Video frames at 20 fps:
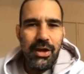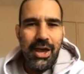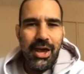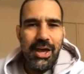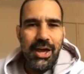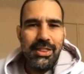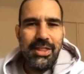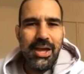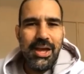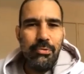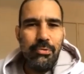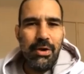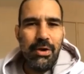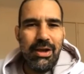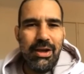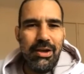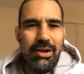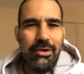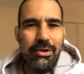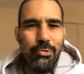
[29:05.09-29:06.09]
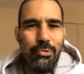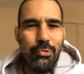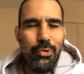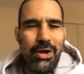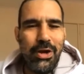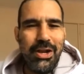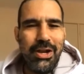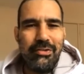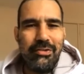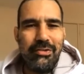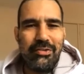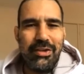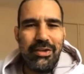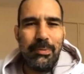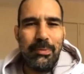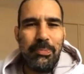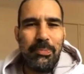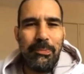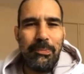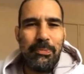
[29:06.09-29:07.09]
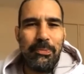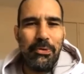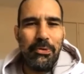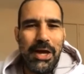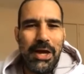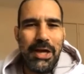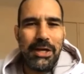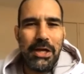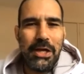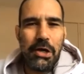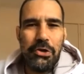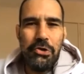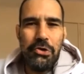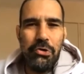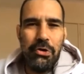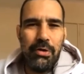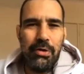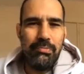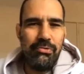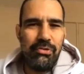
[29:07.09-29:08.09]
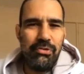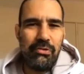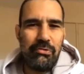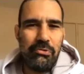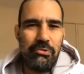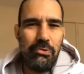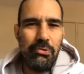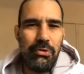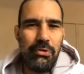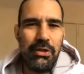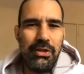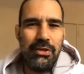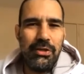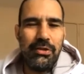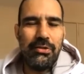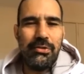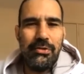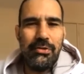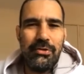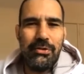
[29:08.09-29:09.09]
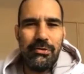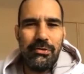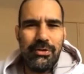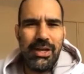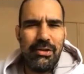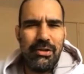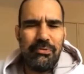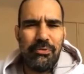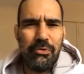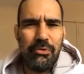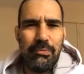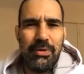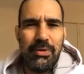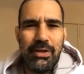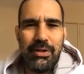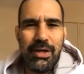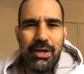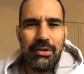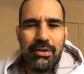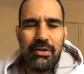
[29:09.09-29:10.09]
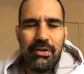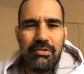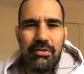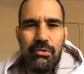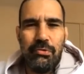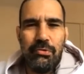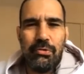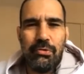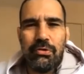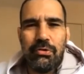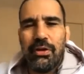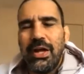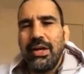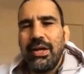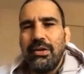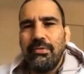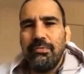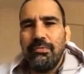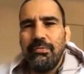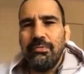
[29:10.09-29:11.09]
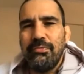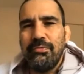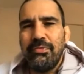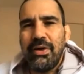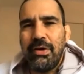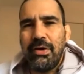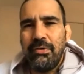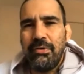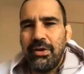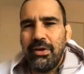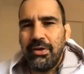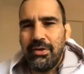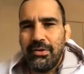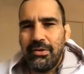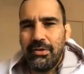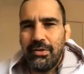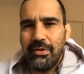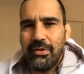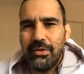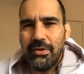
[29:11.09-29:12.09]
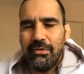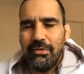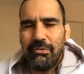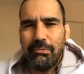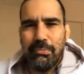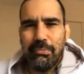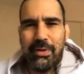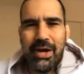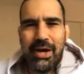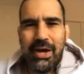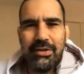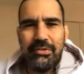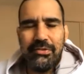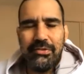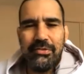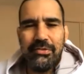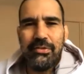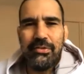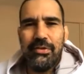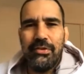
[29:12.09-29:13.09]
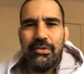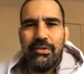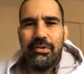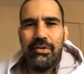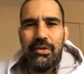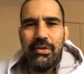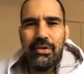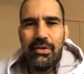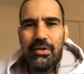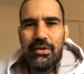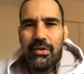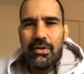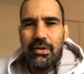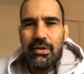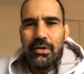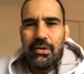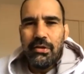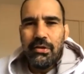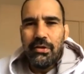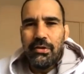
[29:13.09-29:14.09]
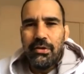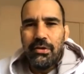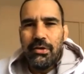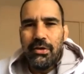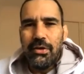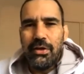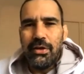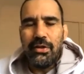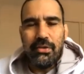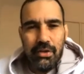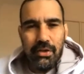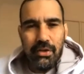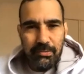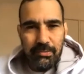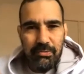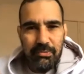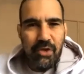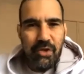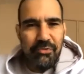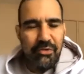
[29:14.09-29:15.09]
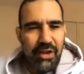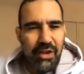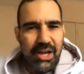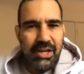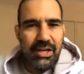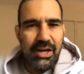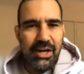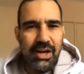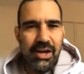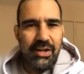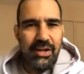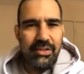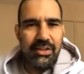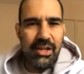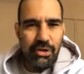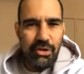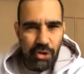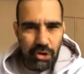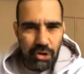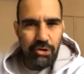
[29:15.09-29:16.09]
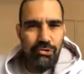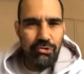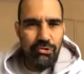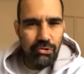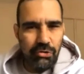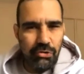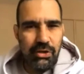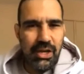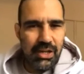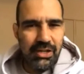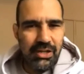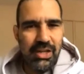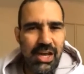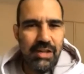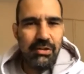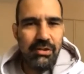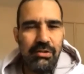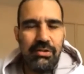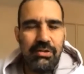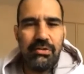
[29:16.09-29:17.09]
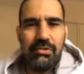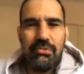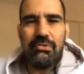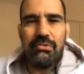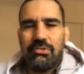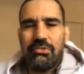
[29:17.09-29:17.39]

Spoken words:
And then when I see people like, oh no, I'm just no gi, you know, that's for me, that doesn't look like very smart in terms of like the knowledge you can get, you know.